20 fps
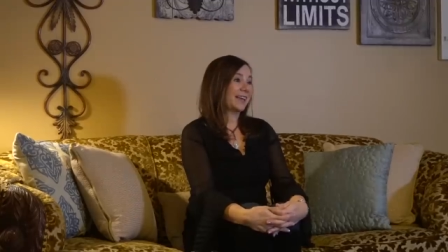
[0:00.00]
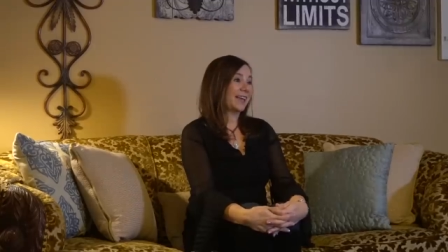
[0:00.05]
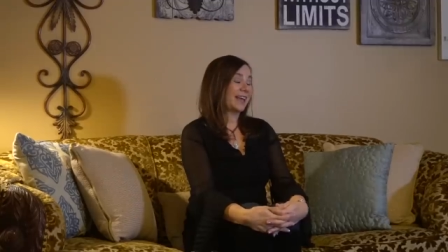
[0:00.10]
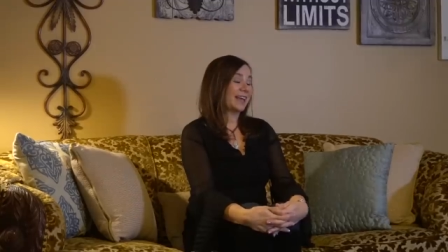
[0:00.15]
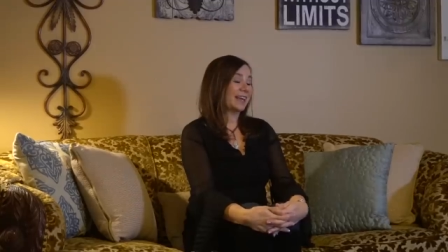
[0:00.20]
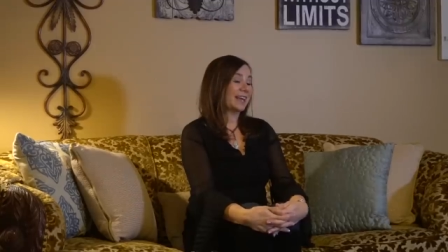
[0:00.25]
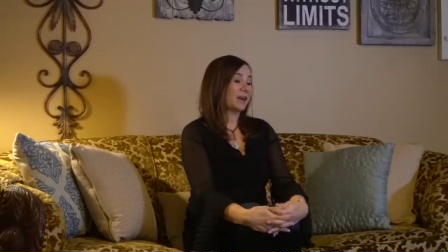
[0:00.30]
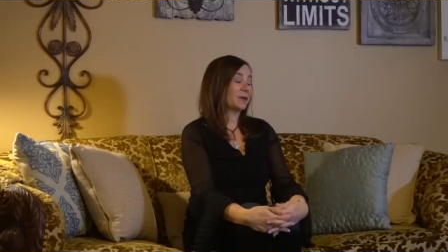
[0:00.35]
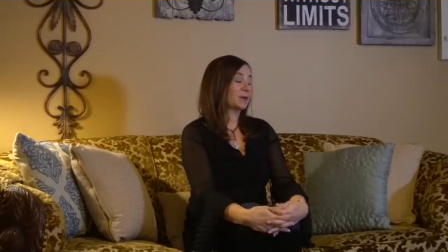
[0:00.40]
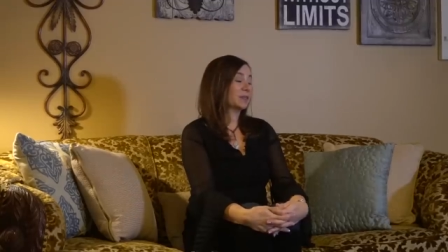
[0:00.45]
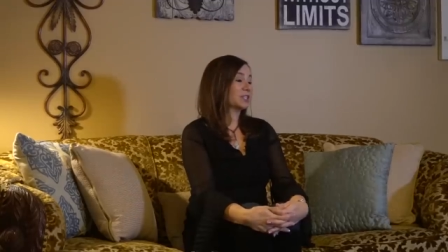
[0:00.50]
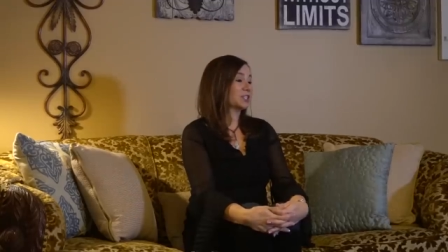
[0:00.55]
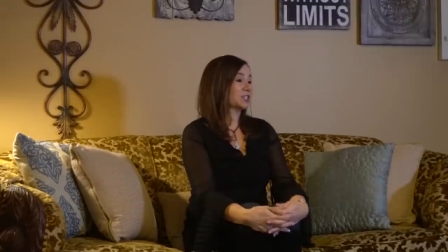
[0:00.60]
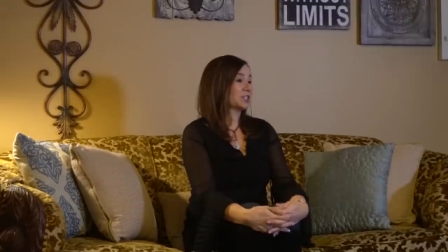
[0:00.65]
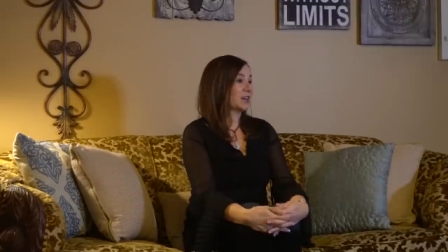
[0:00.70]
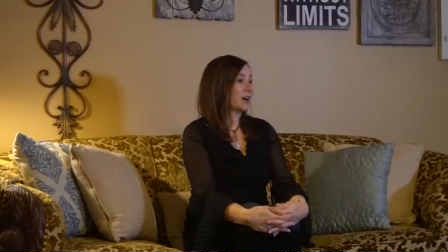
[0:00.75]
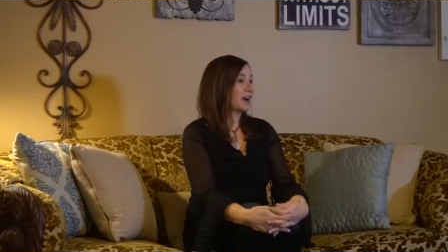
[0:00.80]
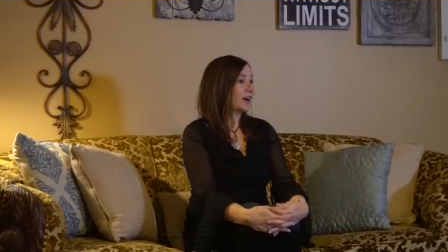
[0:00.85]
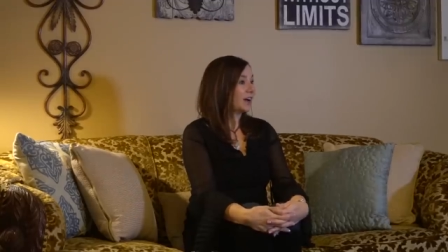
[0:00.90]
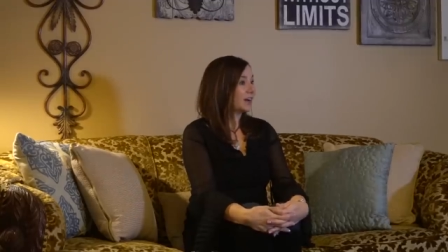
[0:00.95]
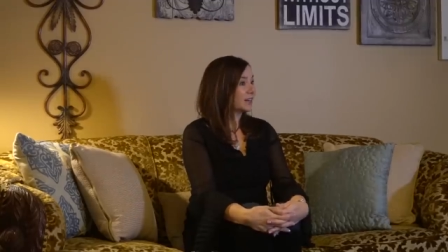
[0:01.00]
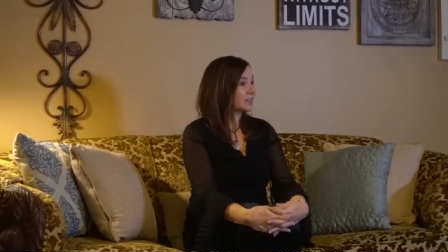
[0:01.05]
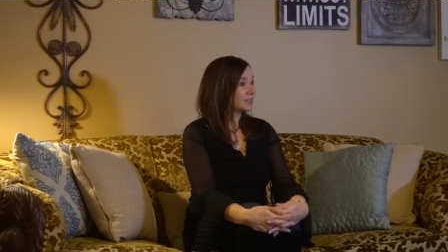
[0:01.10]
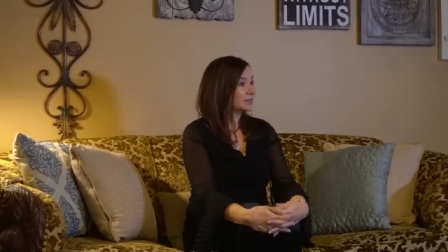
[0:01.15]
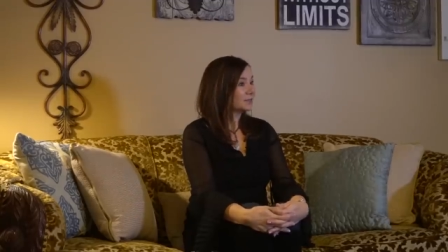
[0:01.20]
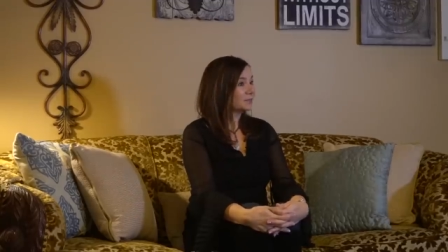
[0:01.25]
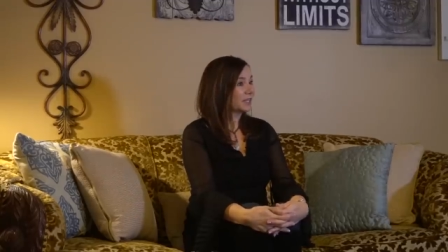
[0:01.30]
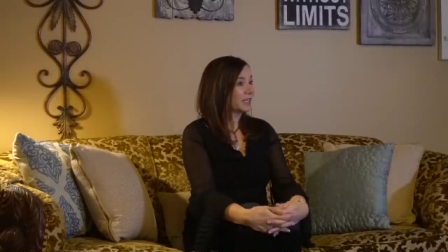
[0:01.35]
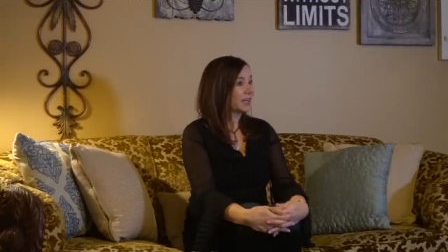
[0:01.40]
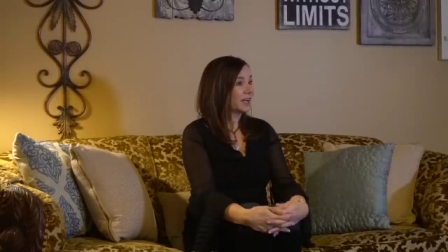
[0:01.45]
And I was
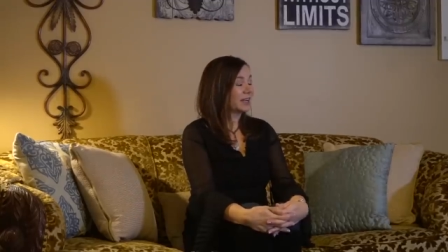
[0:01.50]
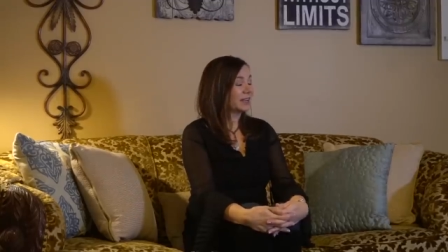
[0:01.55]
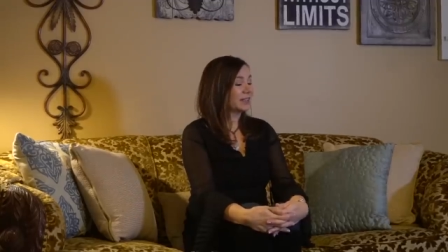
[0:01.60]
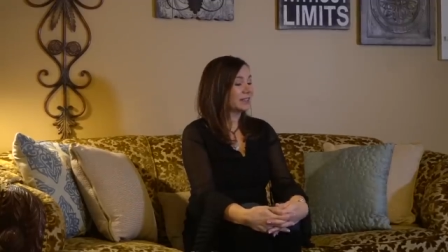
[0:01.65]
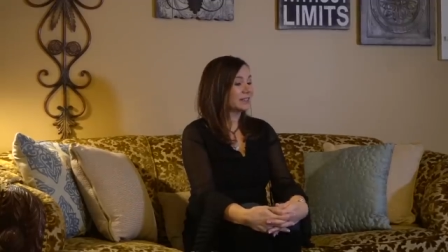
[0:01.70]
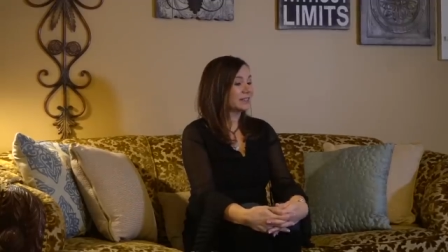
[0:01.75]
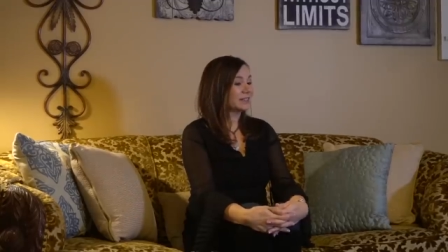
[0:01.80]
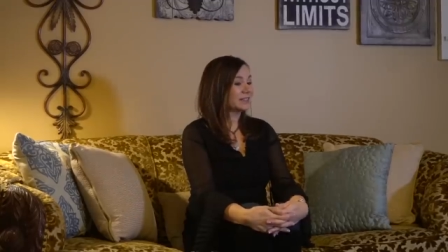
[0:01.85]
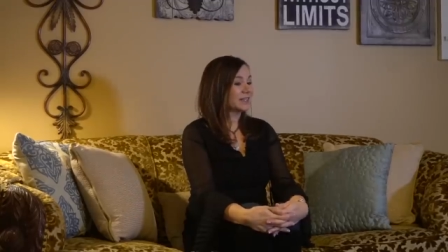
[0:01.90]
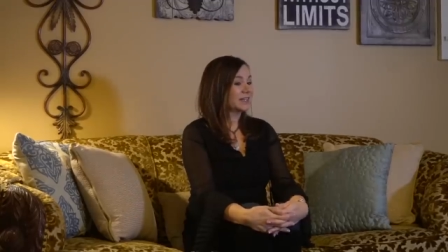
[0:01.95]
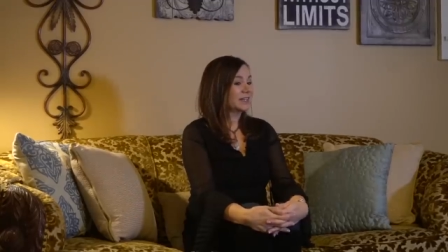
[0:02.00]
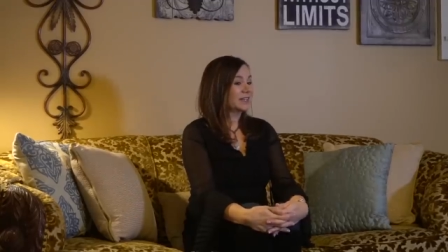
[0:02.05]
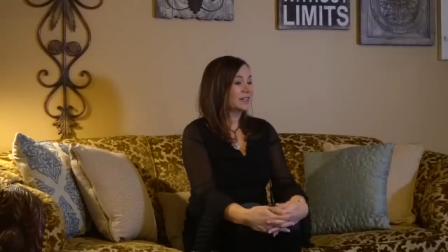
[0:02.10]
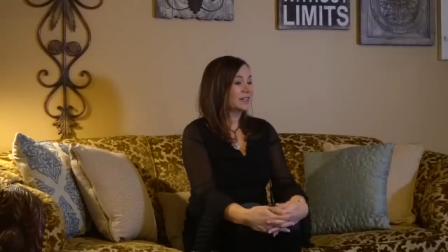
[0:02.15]
shocked because